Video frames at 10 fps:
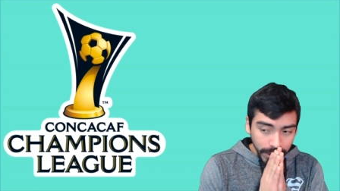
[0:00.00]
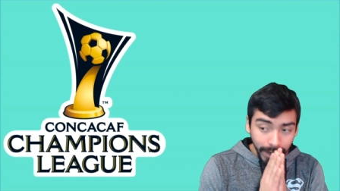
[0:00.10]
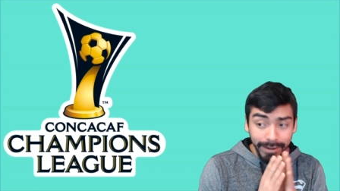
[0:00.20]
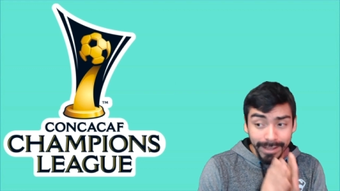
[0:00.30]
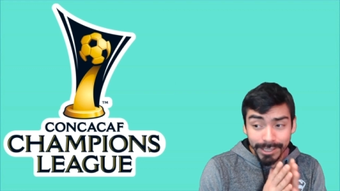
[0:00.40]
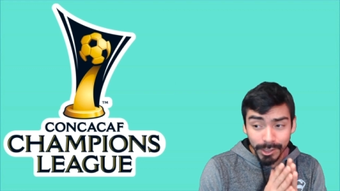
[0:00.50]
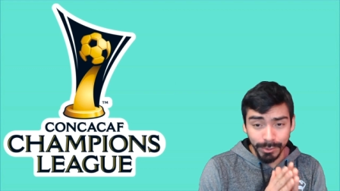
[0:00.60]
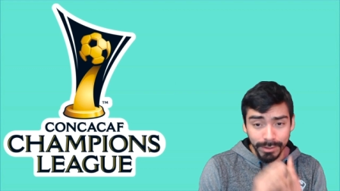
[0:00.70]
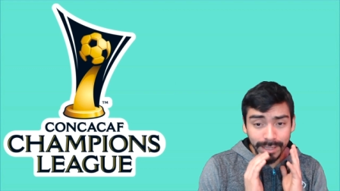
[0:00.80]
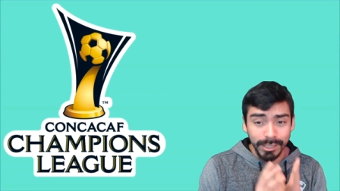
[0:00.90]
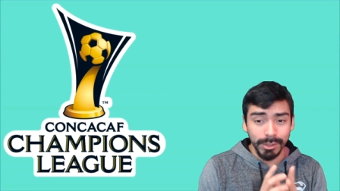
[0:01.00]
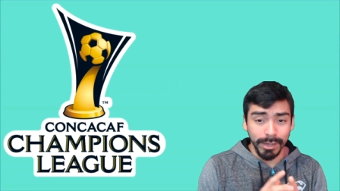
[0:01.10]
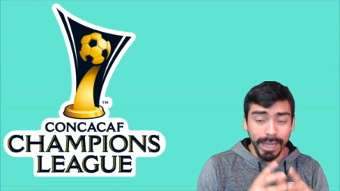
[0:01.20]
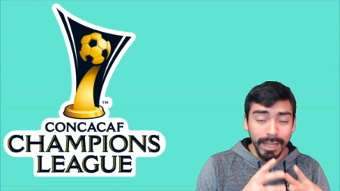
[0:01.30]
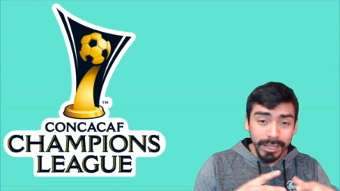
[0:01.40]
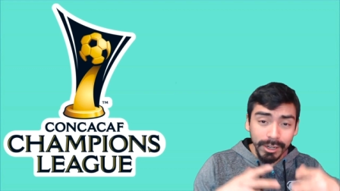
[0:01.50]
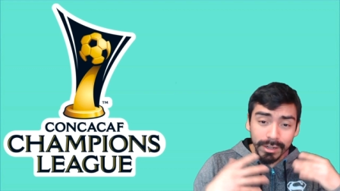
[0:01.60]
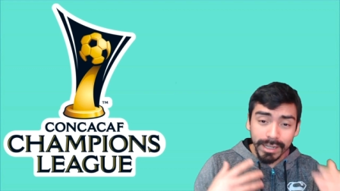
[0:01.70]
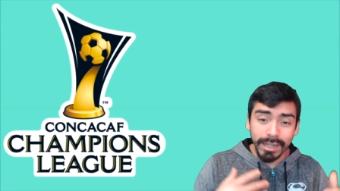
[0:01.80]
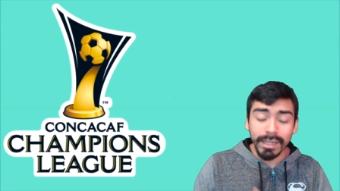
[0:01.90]
All right, let's get to it. Let's get to it. LA
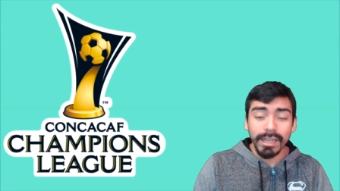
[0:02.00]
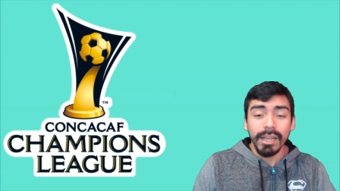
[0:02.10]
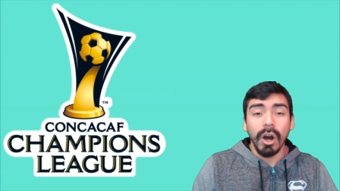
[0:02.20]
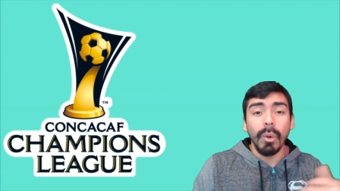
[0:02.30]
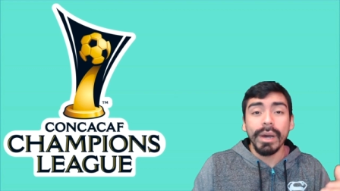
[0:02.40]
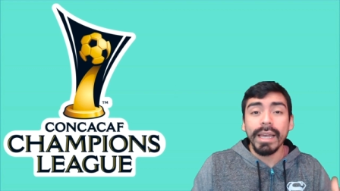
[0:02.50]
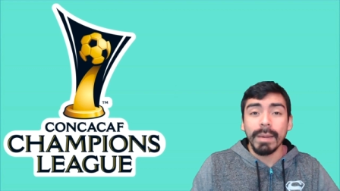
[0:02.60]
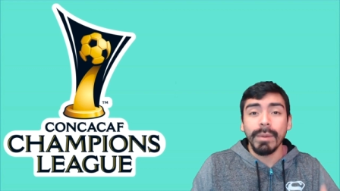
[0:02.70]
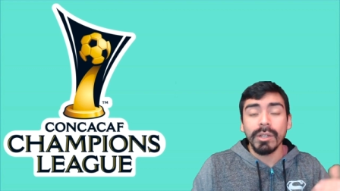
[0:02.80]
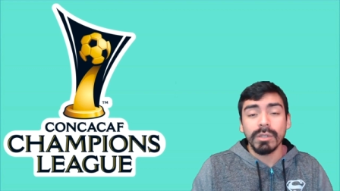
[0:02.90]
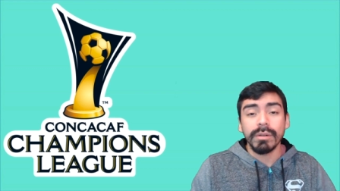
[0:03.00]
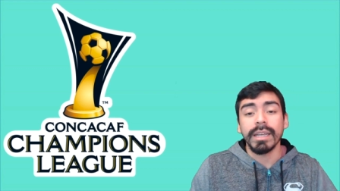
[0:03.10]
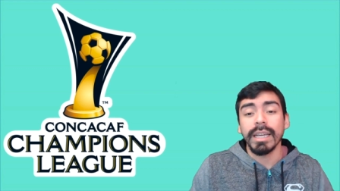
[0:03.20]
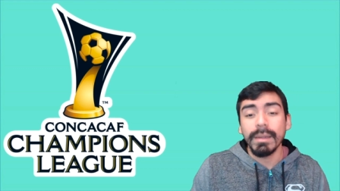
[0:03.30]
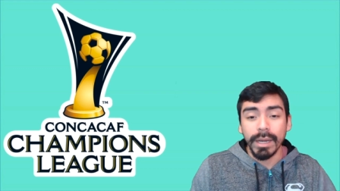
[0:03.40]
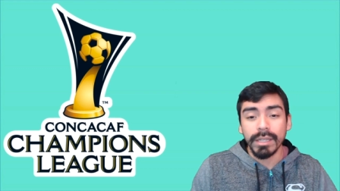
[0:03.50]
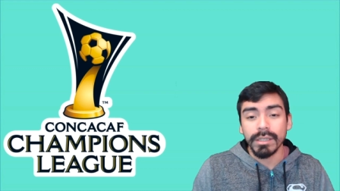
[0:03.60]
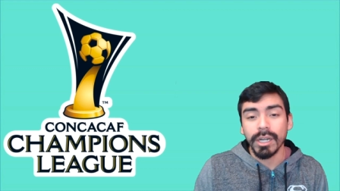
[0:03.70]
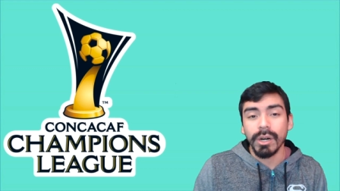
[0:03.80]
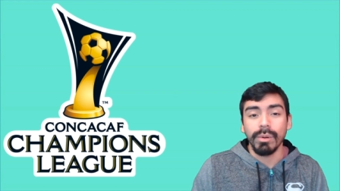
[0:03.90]
United away at Monterrey in
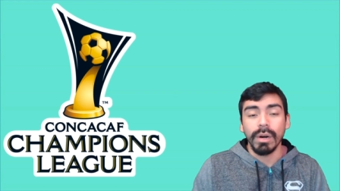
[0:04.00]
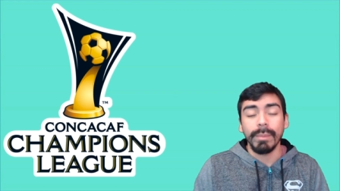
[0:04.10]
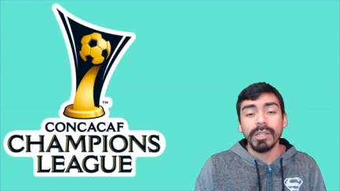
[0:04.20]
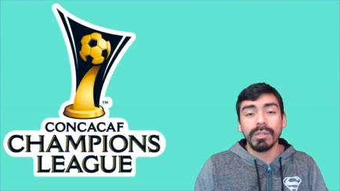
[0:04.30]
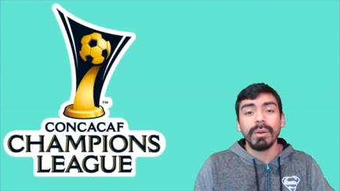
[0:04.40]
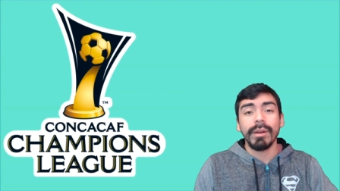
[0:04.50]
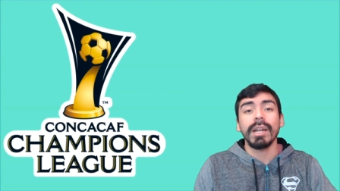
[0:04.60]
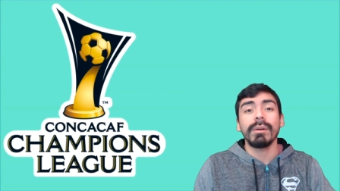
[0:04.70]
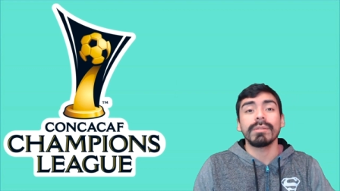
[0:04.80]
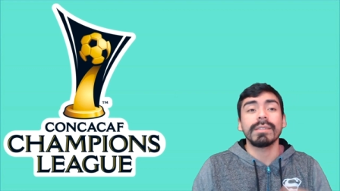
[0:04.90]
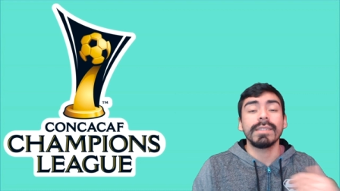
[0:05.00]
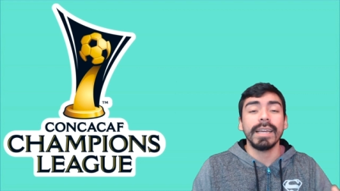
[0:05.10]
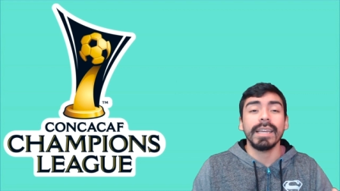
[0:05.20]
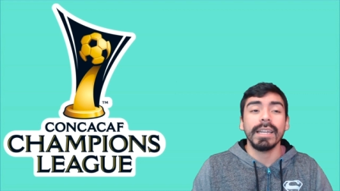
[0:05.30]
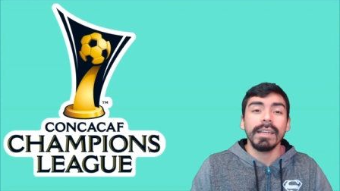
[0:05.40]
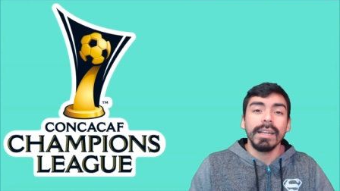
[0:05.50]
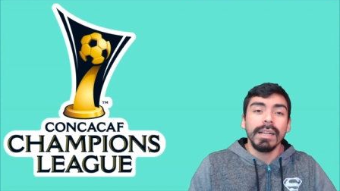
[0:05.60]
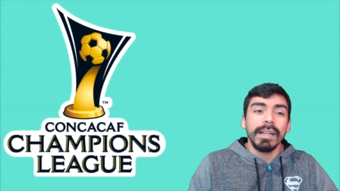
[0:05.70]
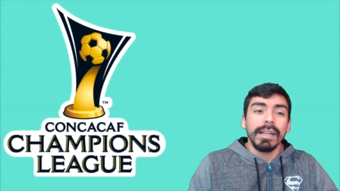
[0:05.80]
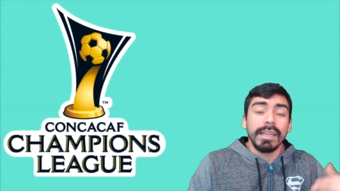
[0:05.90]
Mexico. Uh, Monterrey right now is the second
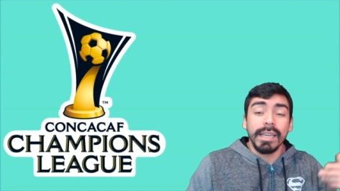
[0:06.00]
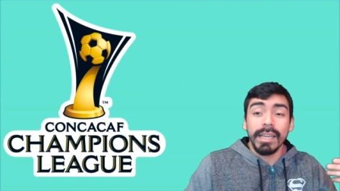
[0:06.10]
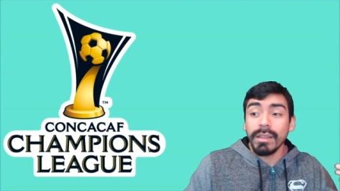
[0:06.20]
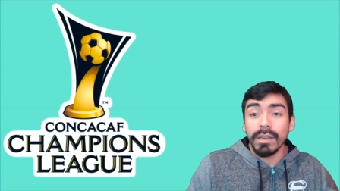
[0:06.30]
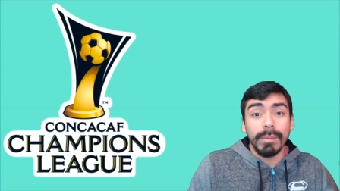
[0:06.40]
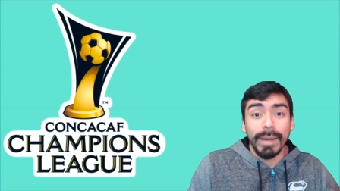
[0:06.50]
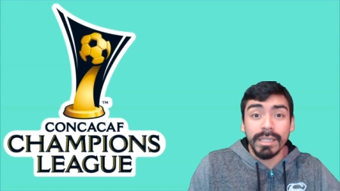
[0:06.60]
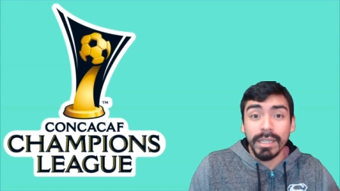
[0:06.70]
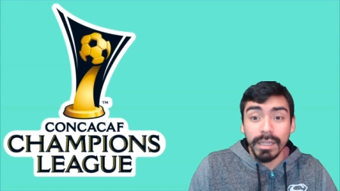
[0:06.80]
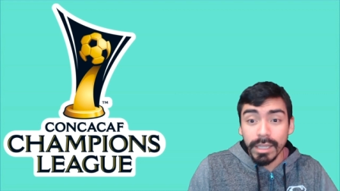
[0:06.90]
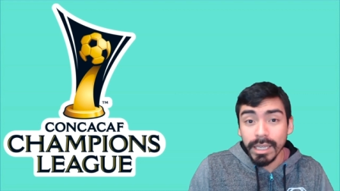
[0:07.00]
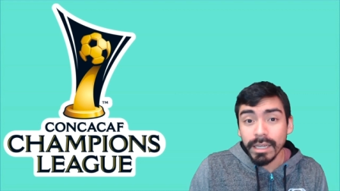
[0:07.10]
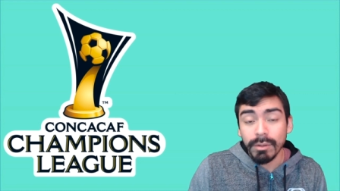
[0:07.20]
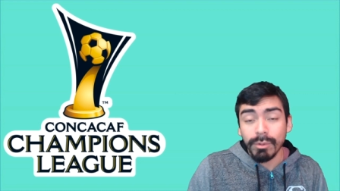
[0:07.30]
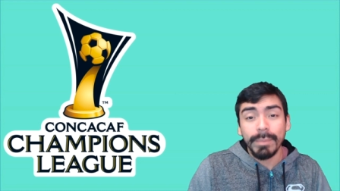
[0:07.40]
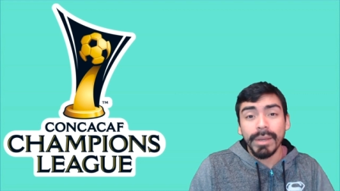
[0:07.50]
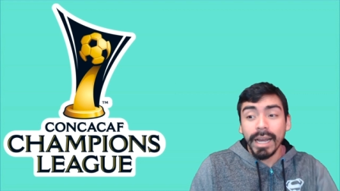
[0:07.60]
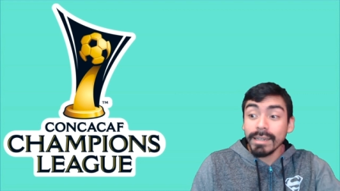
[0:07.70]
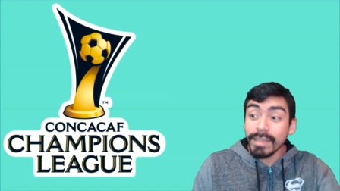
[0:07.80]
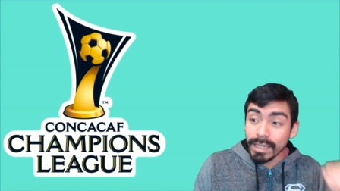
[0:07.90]
in the Mexican League, right
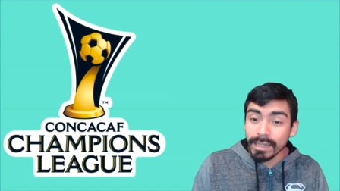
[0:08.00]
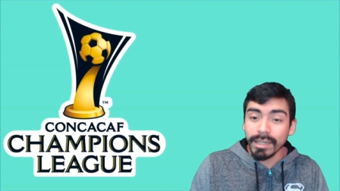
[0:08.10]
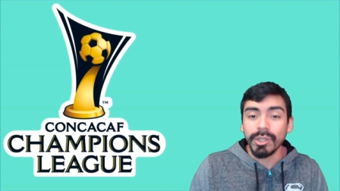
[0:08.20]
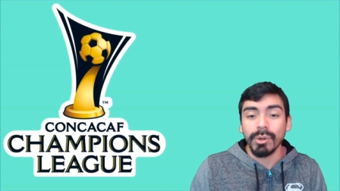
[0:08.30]
behind Tigres.